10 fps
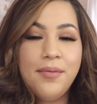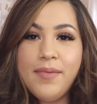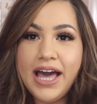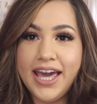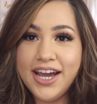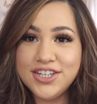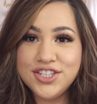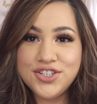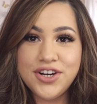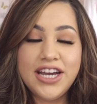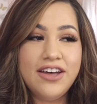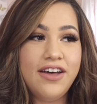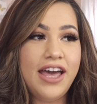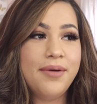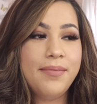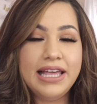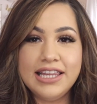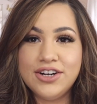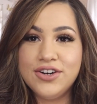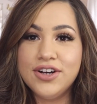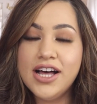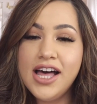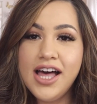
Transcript: my hair tutorial and my little